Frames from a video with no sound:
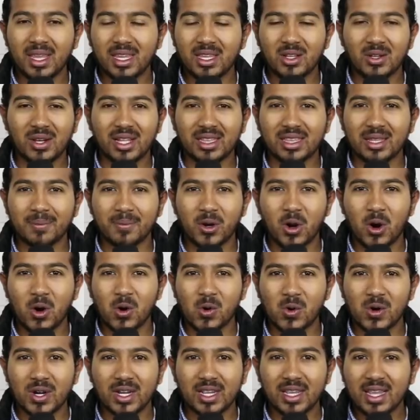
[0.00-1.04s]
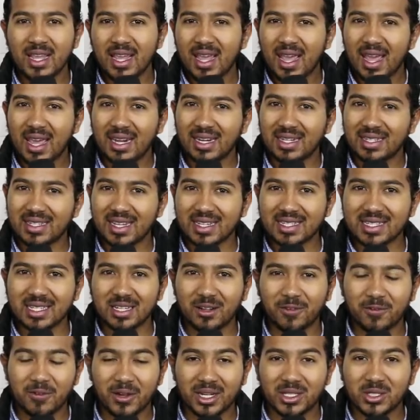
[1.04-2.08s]
You let them go and it doesn't
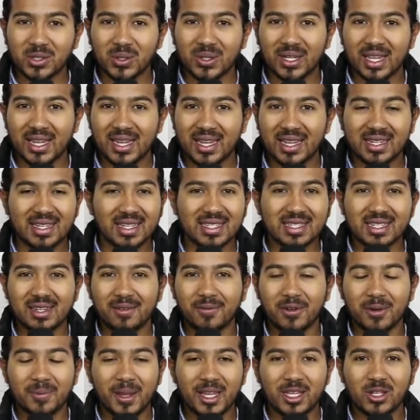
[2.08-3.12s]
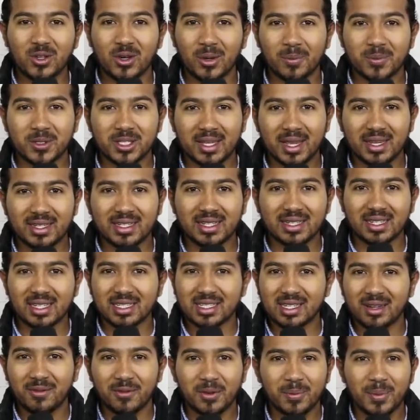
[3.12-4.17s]
affect your day, it doesn't even make you upset, it
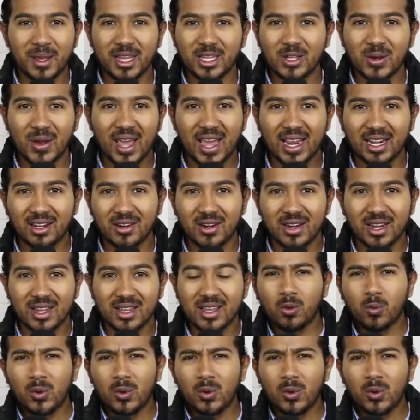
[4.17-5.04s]
doesn't even make you angry.